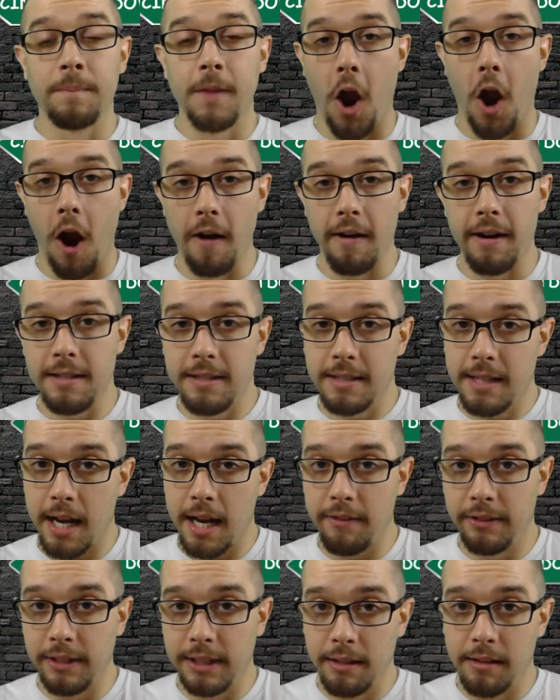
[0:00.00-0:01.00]
Arya's got a
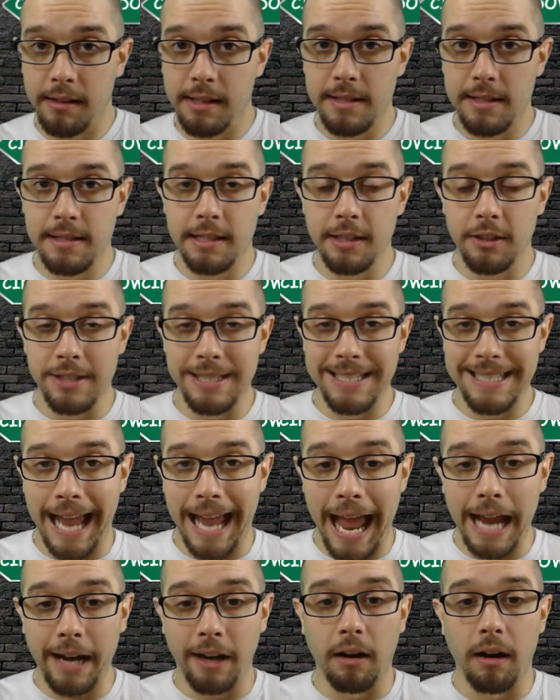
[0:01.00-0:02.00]
Valyrian steel
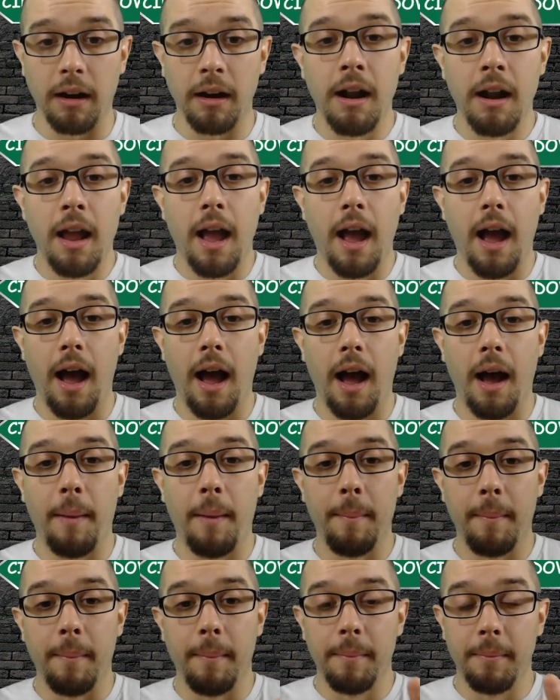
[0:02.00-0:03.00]
dagger.
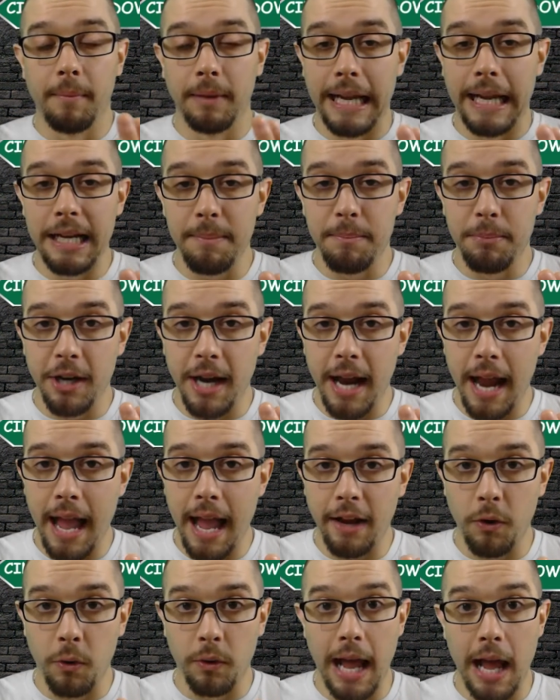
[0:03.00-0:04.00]
Lady
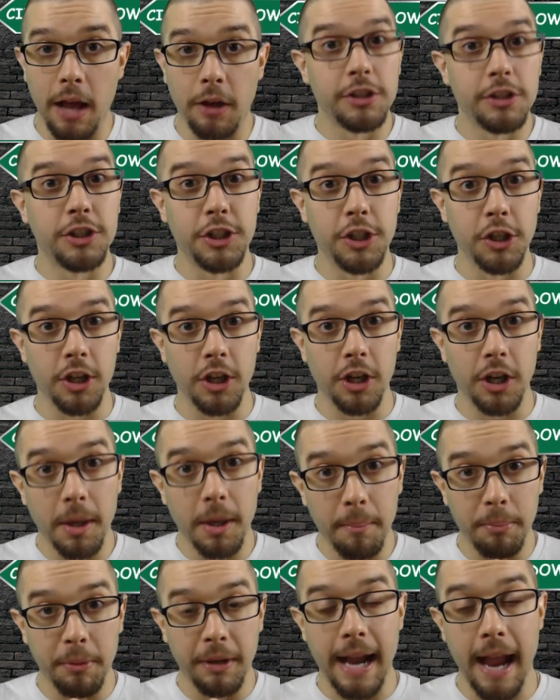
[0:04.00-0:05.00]
Brienne, or now Sir
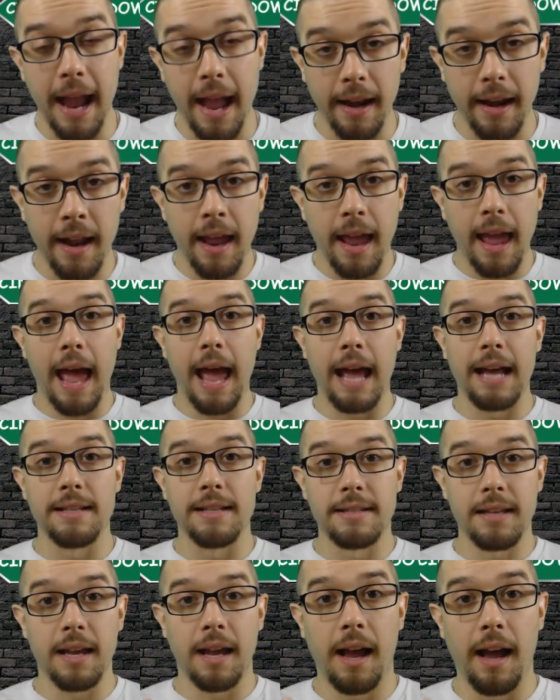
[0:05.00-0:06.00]
Brienne,
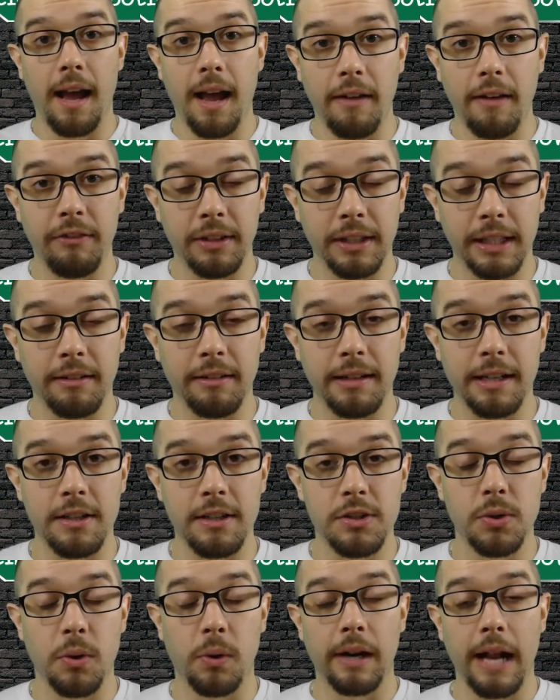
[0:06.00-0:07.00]
has a Valyrian
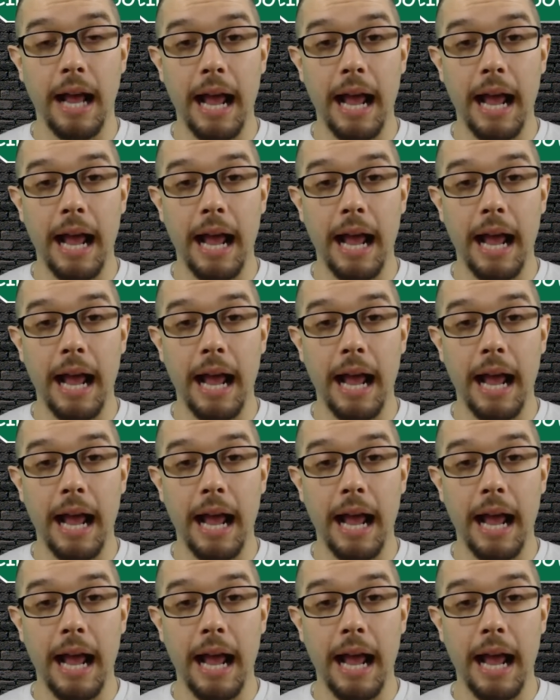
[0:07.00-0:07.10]
sword.